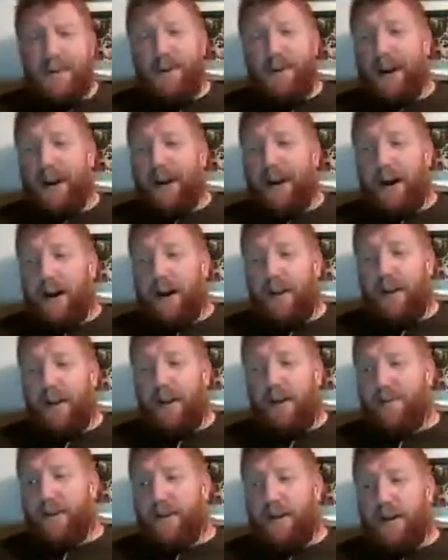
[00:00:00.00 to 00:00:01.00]
I
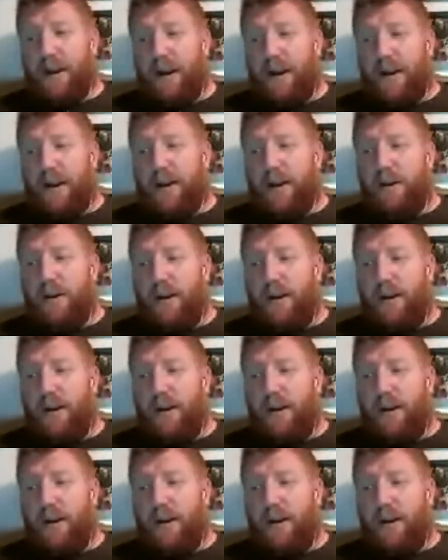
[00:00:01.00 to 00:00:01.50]
love it. And